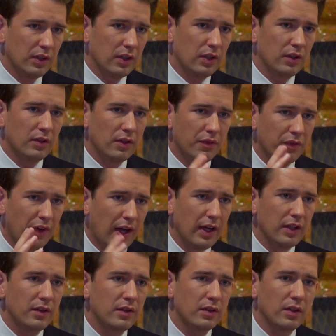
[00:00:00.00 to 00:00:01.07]
It is a
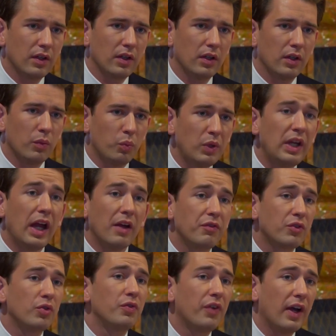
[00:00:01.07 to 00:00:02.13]
fight uh, we
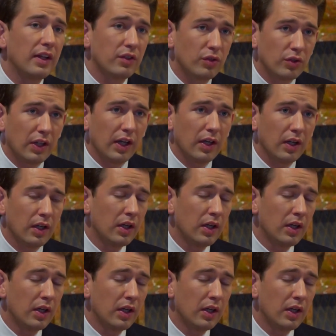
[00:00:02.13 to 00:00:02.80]
have to fight together.